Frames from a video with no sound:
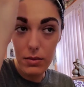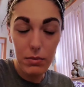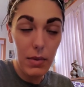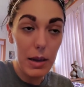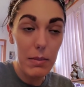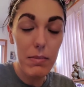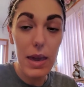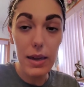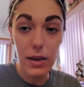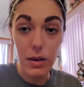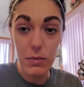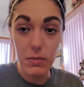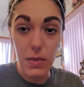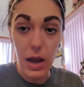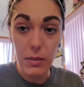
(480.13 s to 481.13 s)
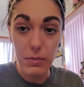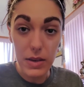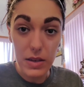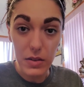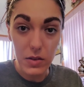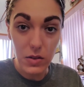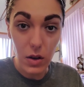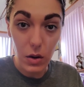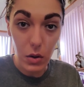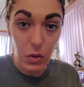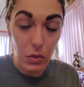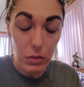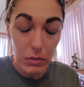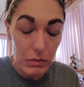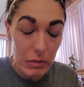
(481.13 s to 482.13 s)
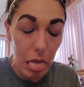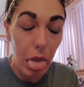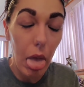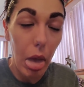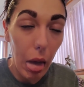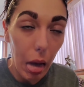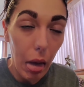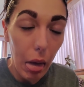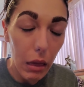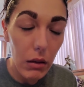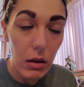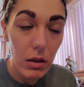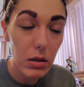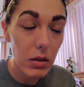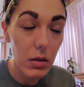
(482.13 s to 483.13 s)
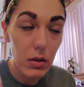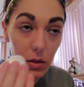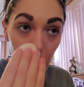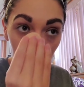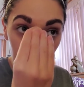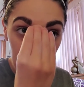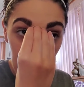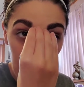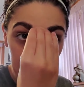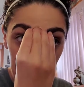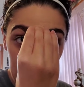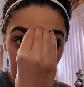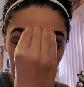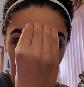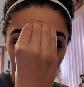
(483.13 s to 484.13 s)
my makeup not be so on top of these